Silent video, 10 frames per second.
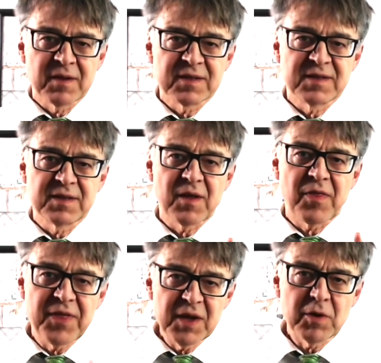The
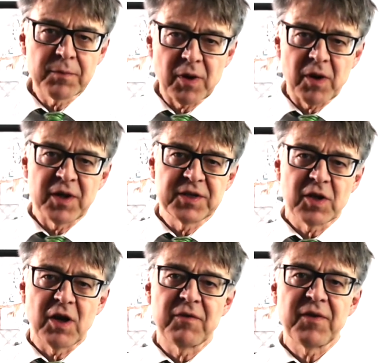zero point
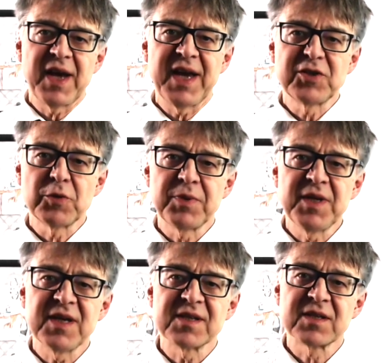of
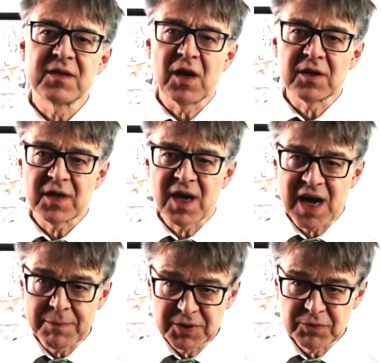entropy is not
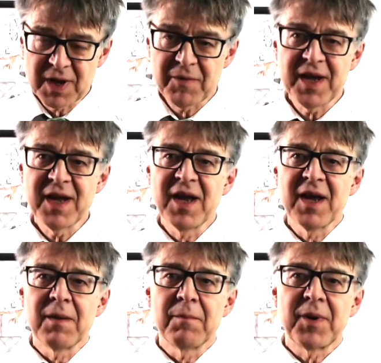arbitrary,
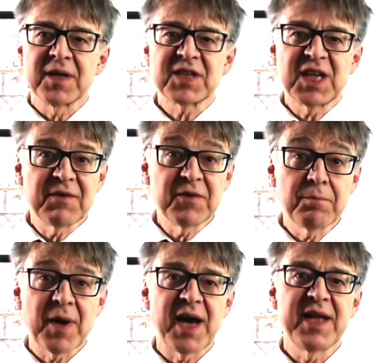but
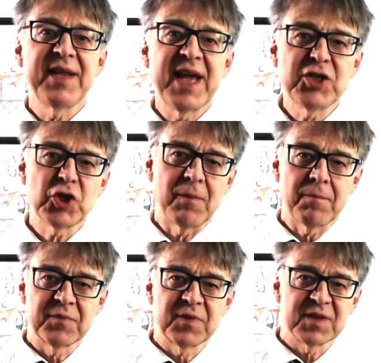given by nature.
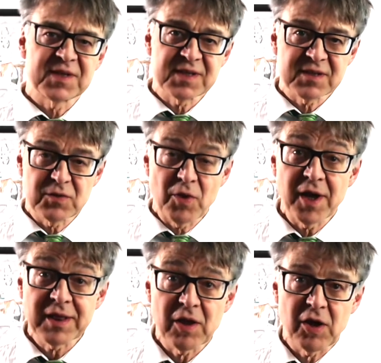The
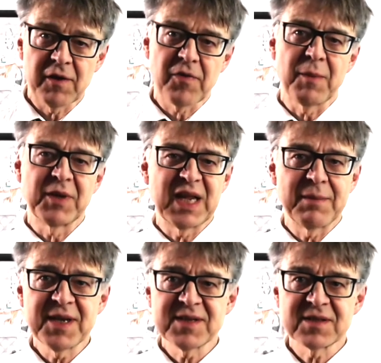third law of
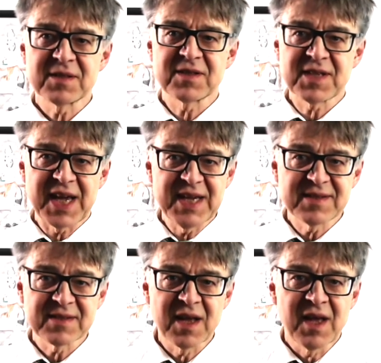thermodynamics
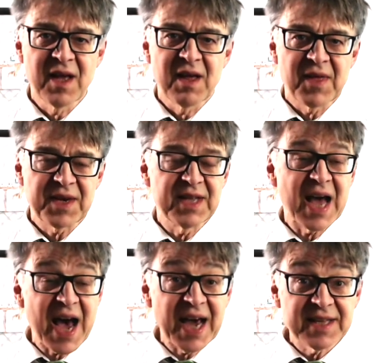states that in
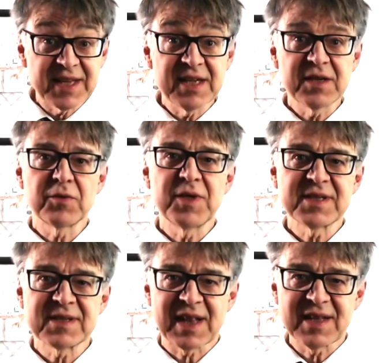ideal
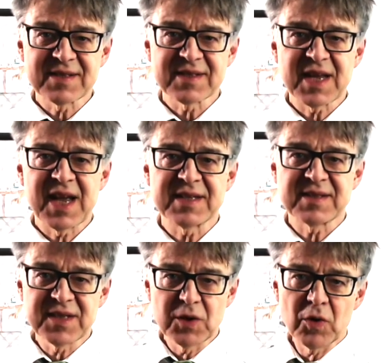crystals at
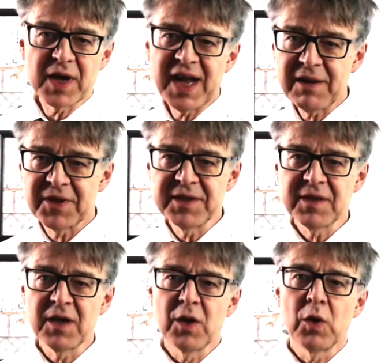0
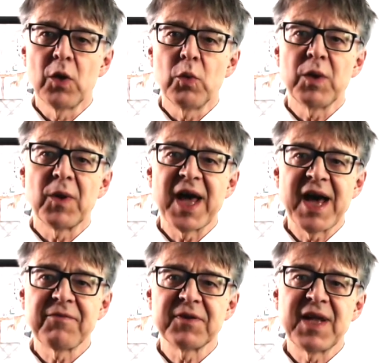Kelvin, we will
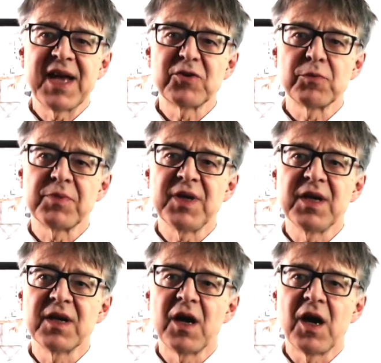have an
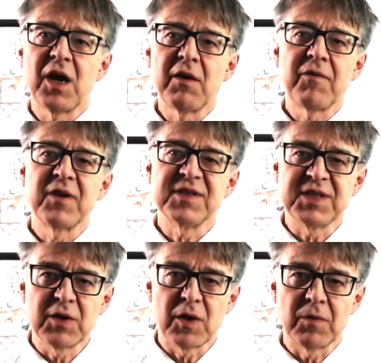entropy of
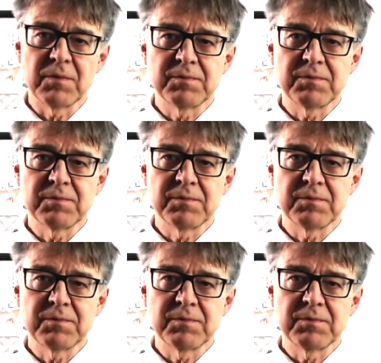0.